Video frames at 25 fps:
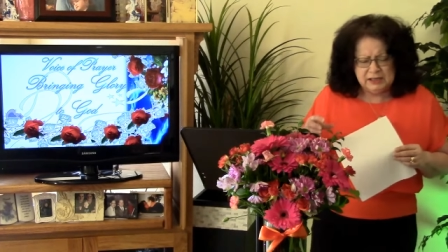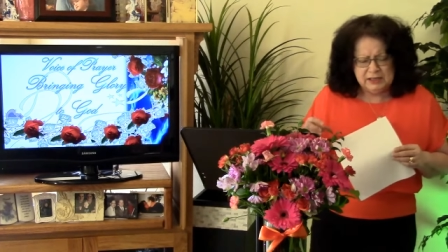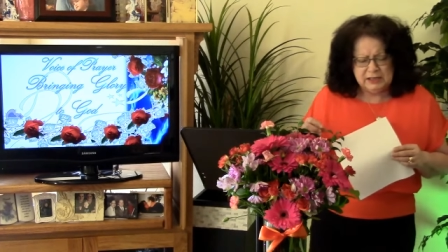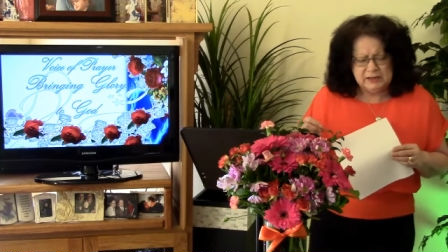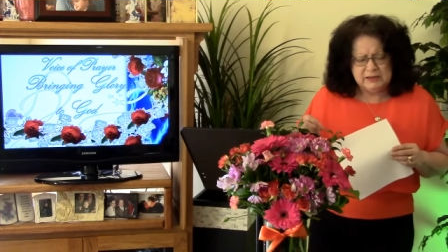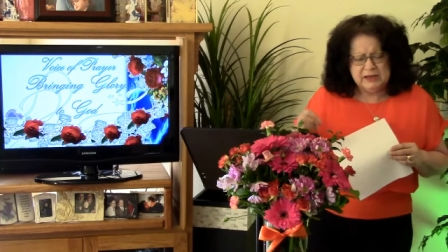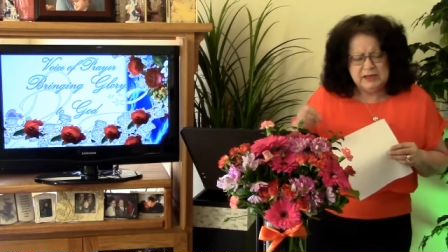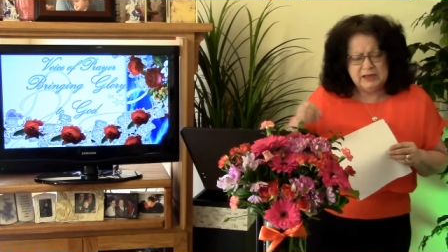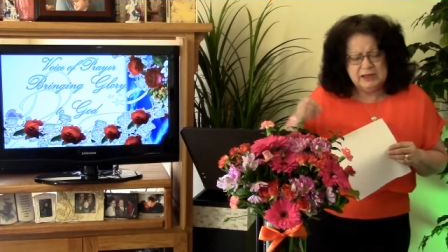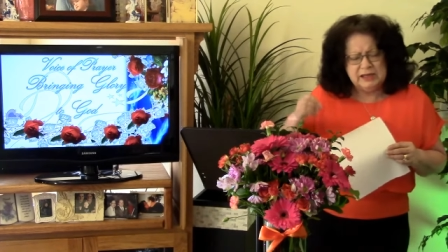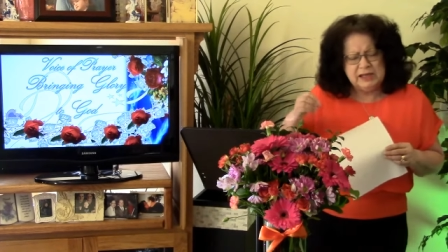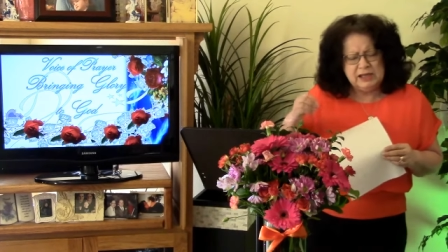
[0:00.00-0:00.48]

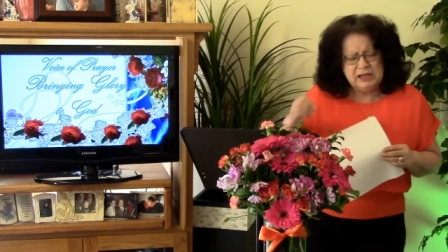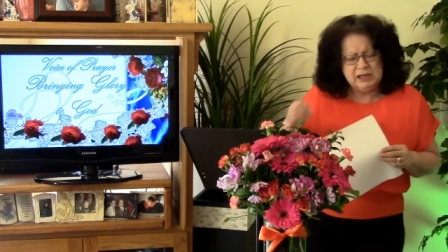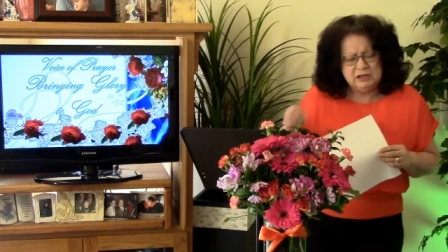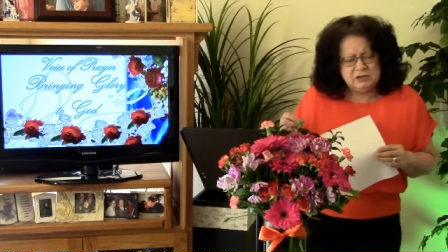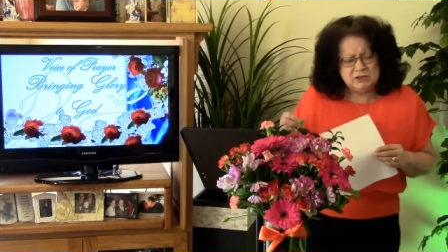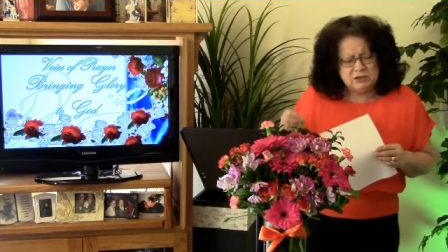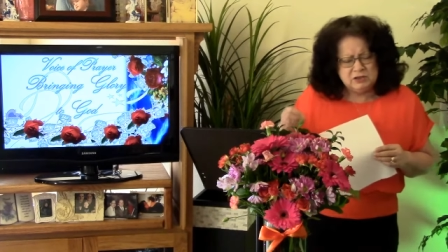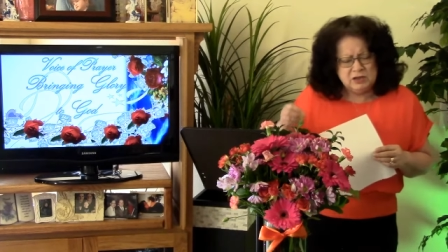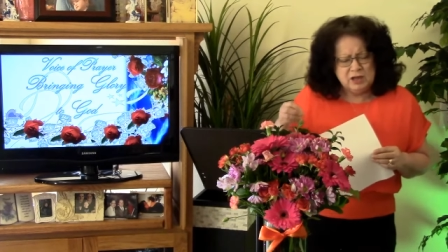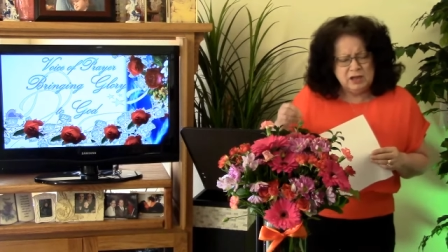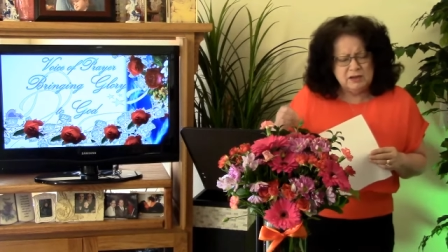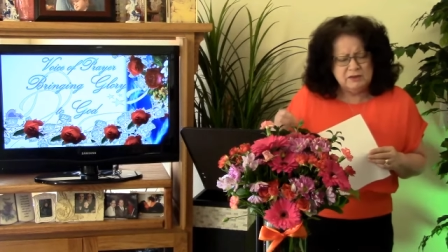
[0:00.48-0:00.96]
and then
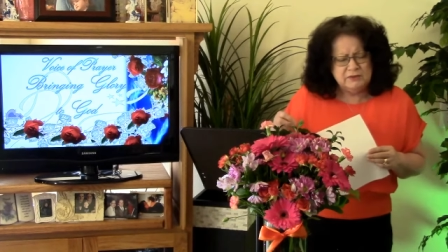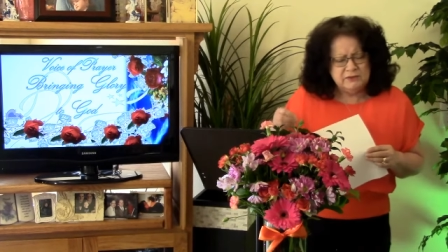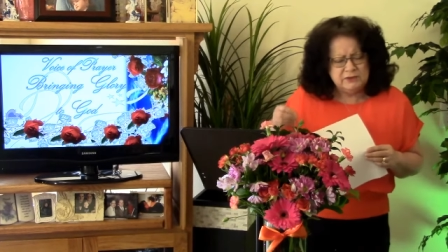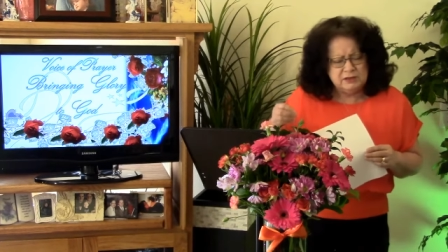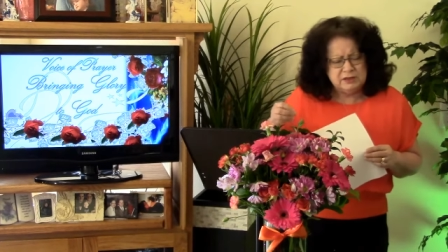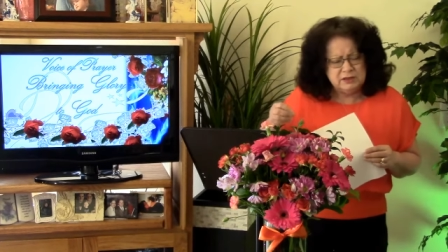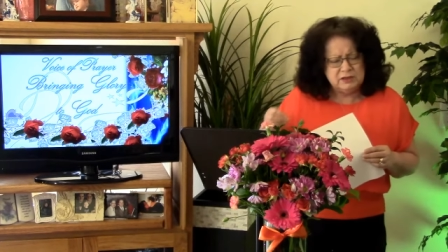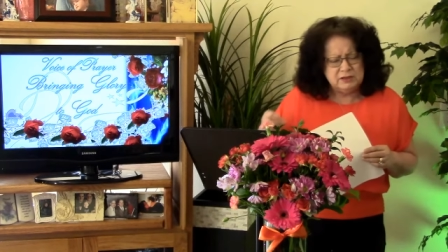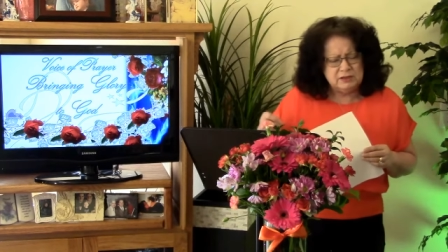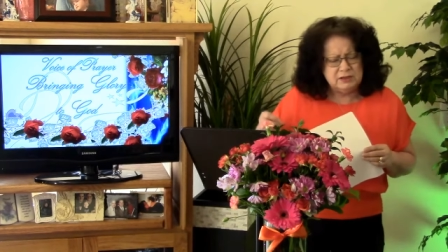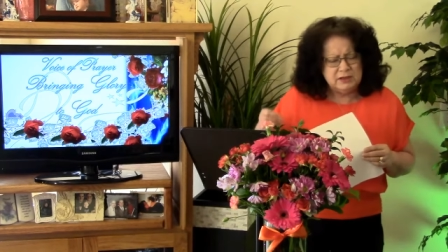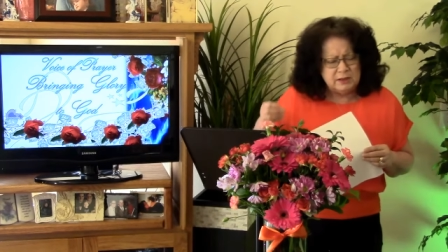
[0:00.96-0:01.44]
each
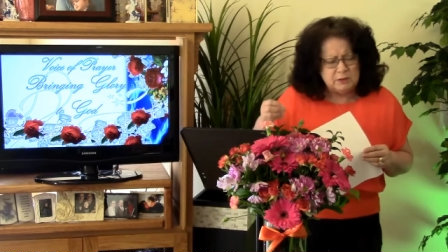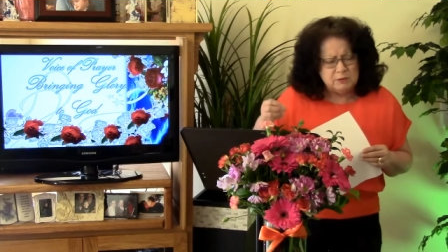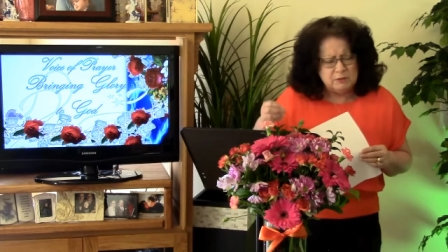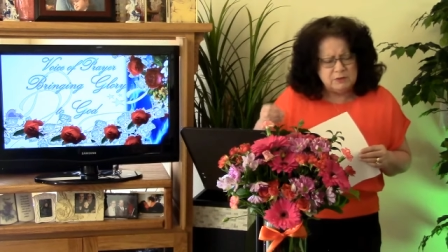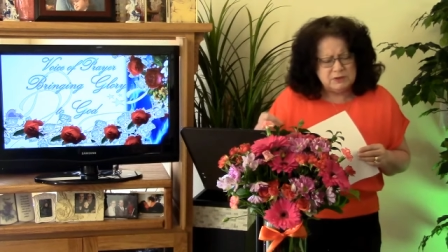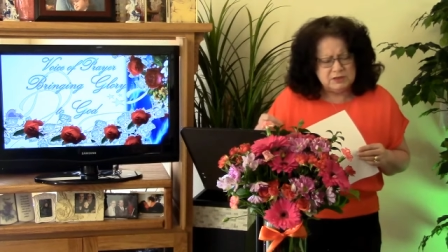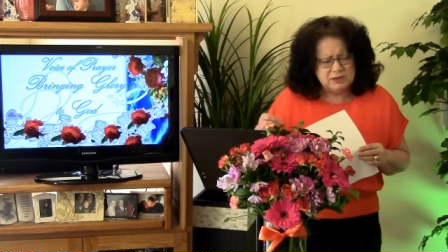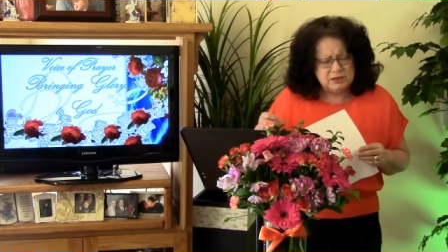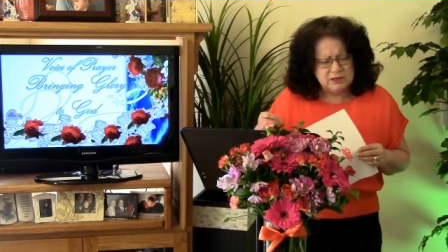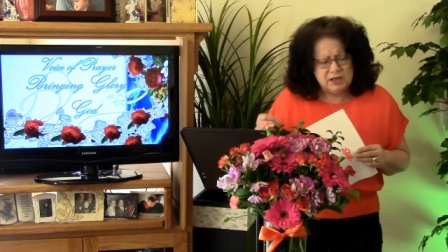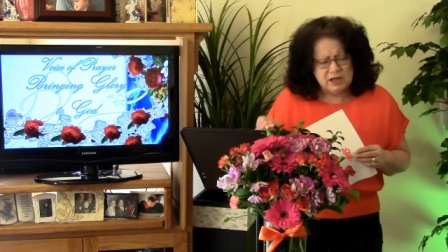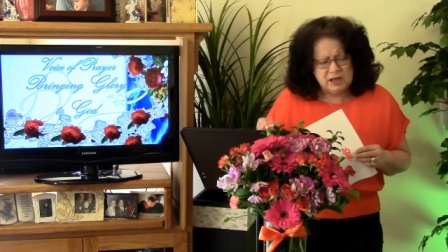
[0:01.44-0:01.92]
covenant that
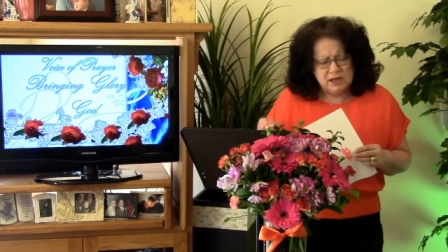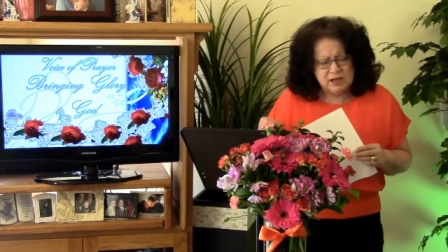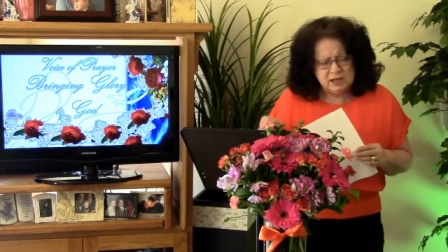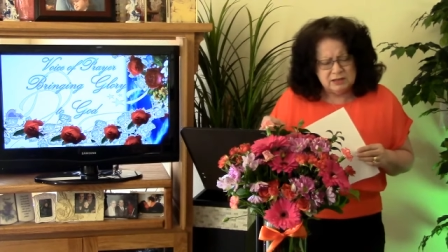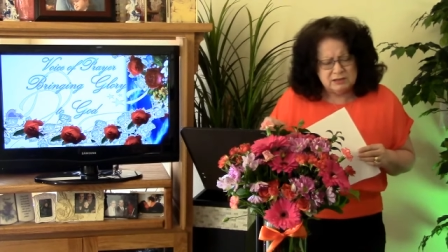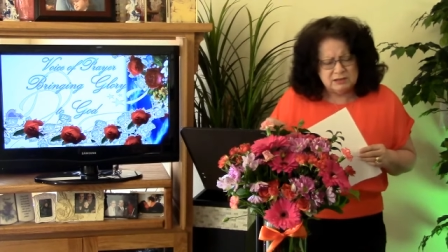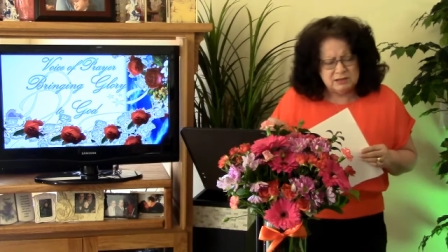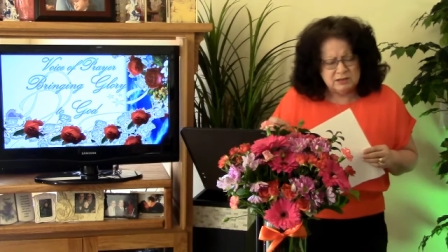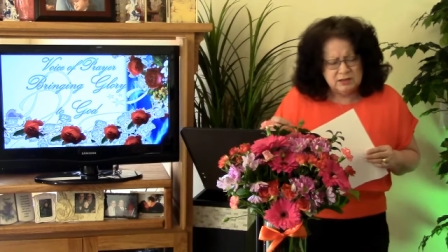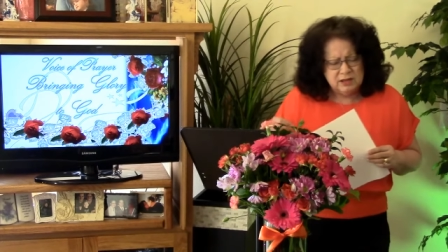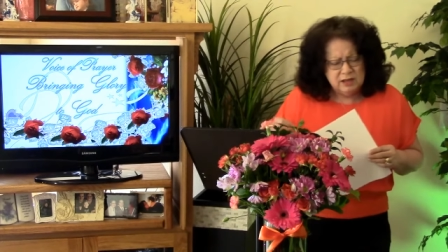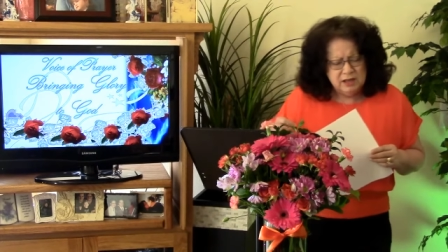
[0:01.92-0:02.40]
was
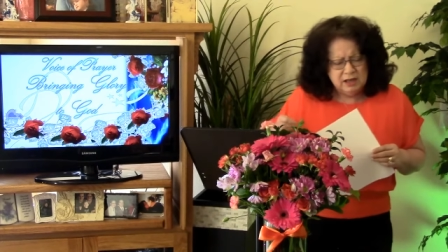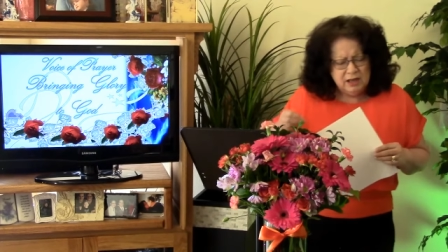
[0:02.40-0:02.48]
cut,